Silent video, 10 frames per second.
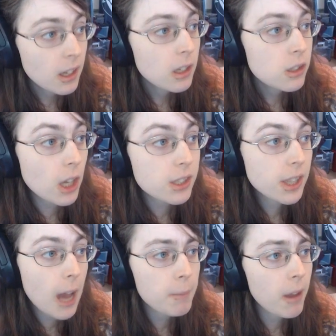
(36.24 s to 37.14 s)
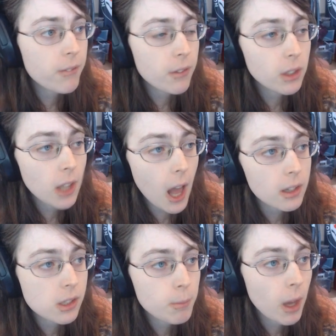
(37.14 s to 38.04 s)
Just got my
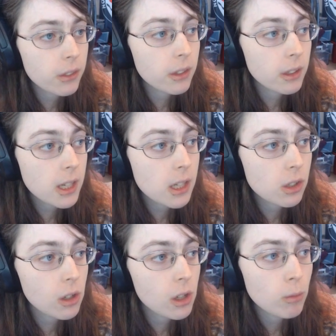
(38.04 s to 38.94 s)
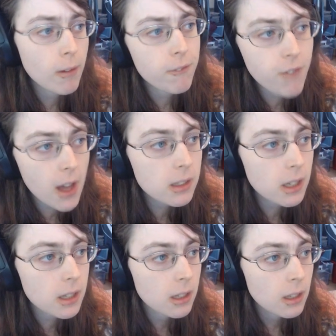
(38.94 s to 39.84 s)
$50 a month to Nina Turner
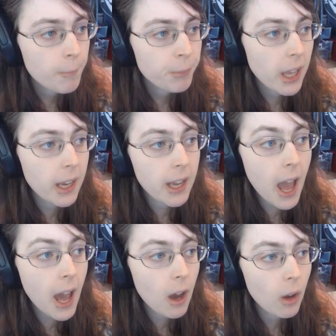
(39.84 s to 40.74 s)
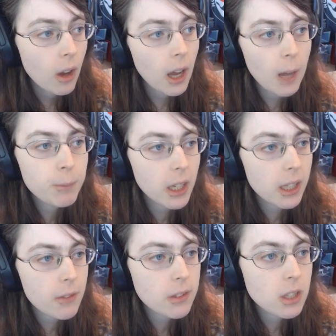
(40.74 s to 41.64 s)
refunded, and now I'm gonna
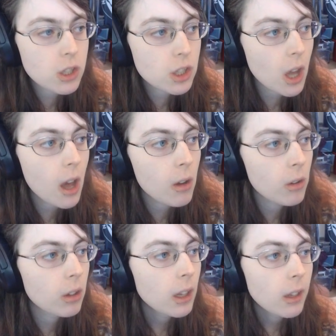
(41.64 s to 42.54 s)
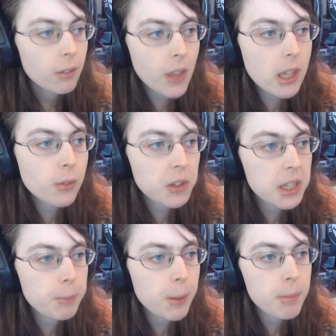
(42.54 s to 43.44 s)
give it to the show. Thanks for
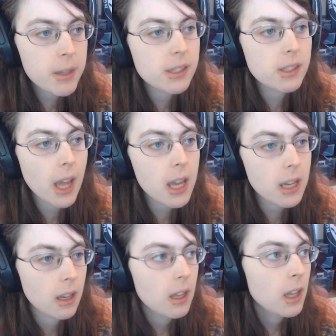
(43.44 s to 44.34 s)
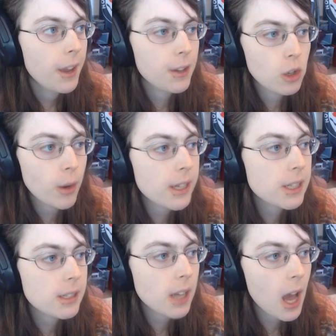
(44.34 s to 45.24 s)
keeping me sane in
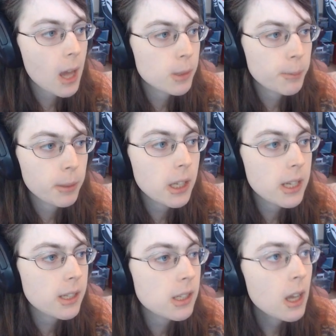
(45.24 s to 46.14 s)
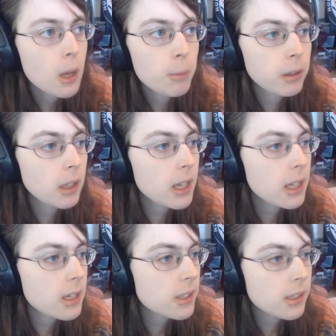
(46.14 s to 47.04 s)
crazy times. Please,
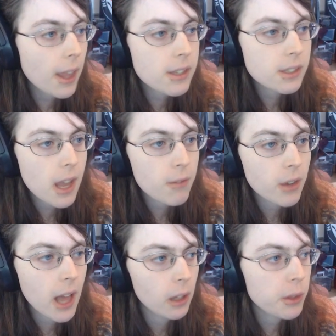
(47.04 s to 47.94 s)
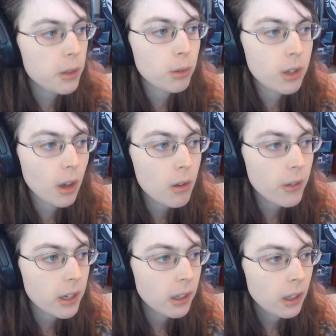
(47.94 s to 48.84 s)
please stay safe and healthy through
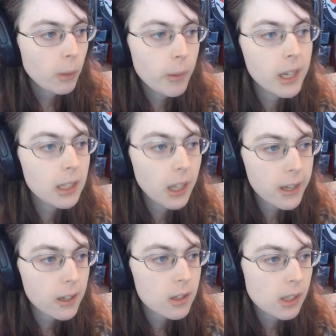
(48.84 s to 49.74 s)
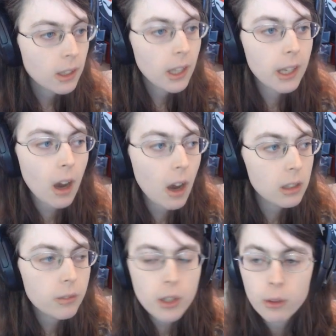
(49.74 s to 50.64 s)
COVID. We need leaders like
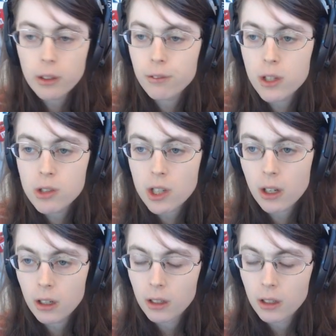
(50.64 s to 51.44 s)
all of you in the future.